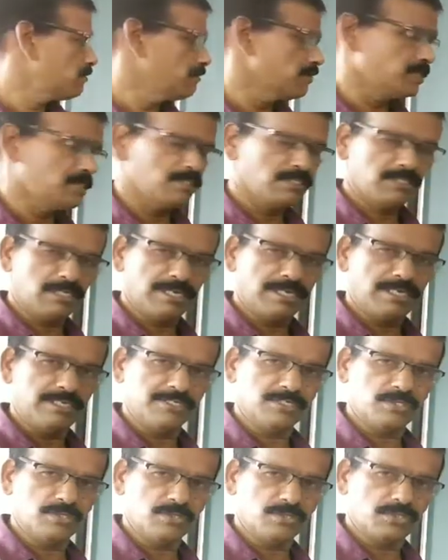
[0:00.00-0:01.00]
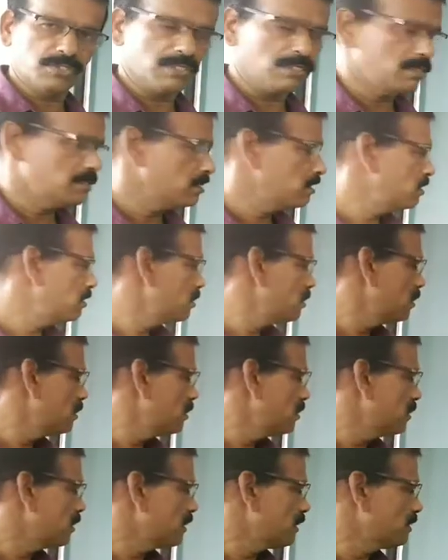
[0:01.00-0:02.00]
Which scale is used?
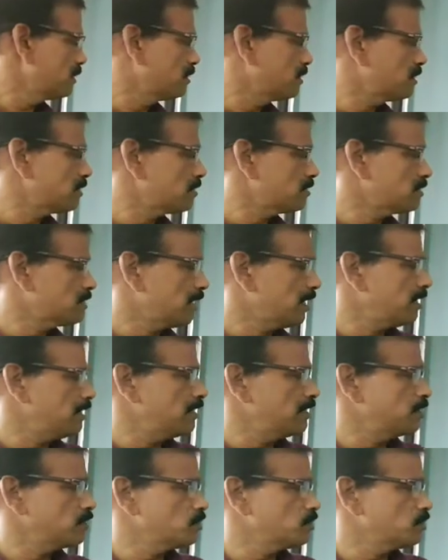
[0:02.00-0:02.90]
Richter scale